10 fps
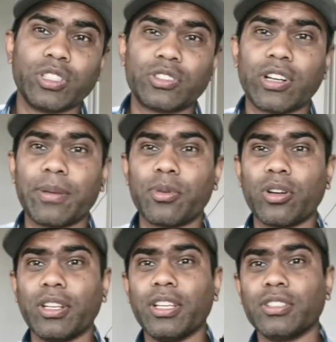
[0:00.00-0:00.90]
this
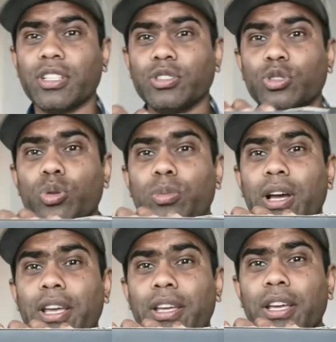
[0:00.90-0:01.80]
tripod is
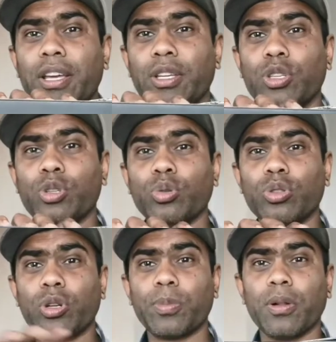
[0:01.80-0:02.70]
Zomai
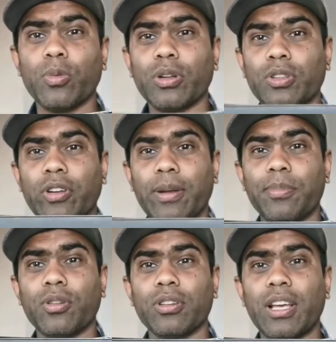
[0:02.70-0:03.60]
Q111
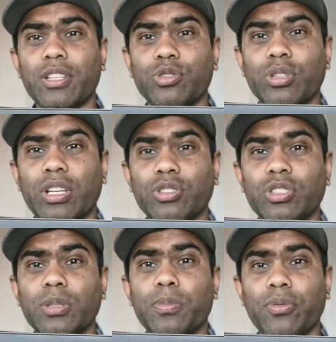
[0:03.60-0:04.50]
tripod as you can
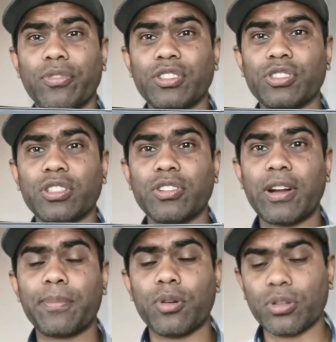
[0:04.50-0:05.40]
see professional
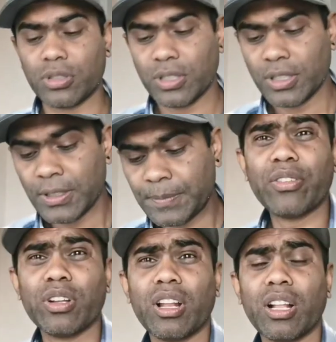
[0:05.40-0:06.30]
tripod
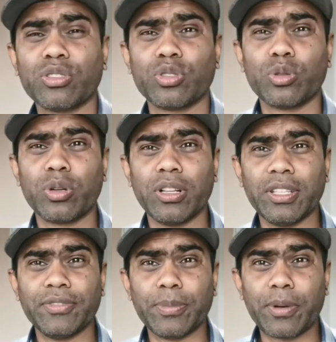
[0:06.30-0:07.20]
I will also
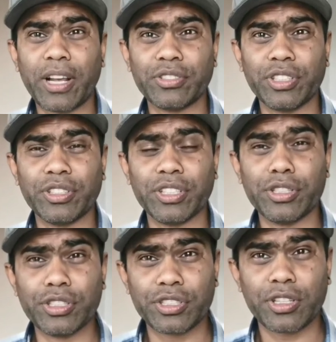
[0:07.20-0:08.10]
leave the price in the
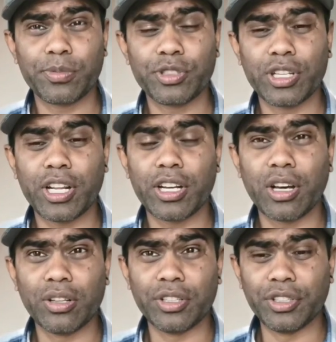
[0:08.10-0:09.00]
description and
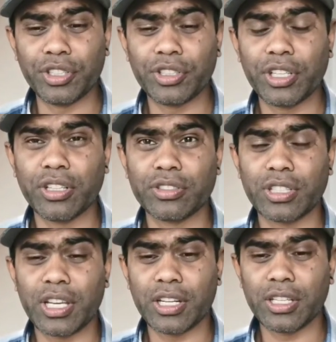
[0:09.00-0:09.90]
all the
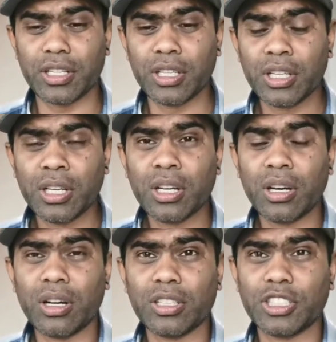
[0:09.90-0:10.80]
details and uh,
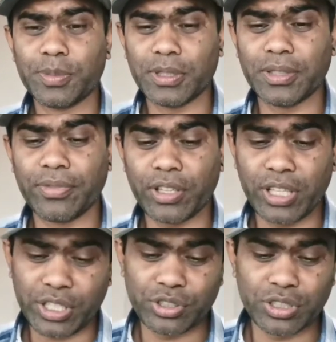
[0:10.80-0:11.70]
all the
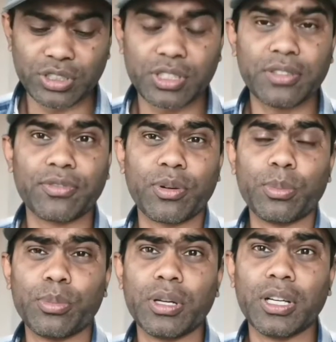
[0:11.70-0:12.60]
specifications
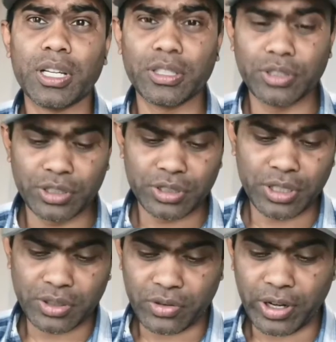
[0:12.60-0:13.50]
from uh, this
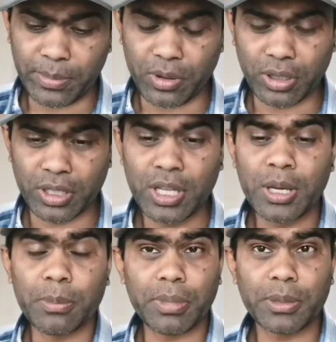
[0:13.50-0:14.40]
uh, tripod
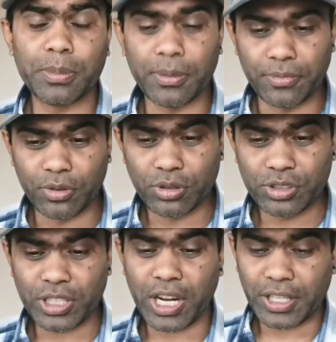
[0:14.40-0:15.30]
but before
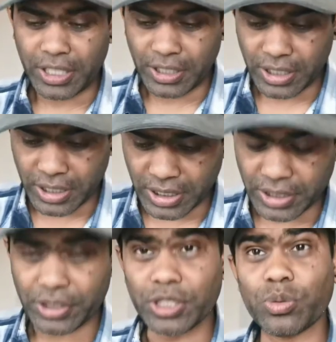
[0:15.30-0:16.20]
starting
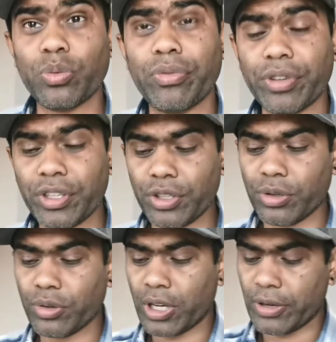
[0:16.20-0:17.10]
uh, this
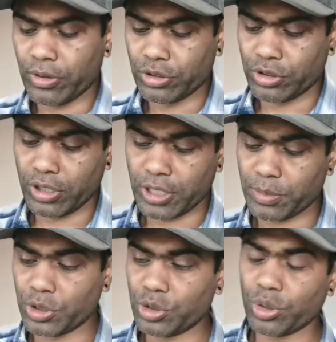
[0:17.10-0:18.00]
video I will
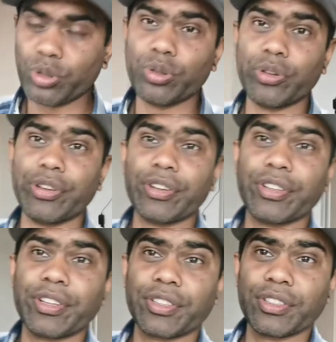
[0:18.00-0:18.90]
let me show you here
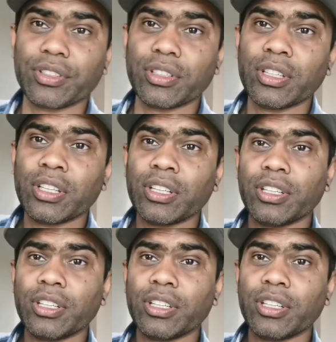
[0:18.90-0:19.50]
that uh,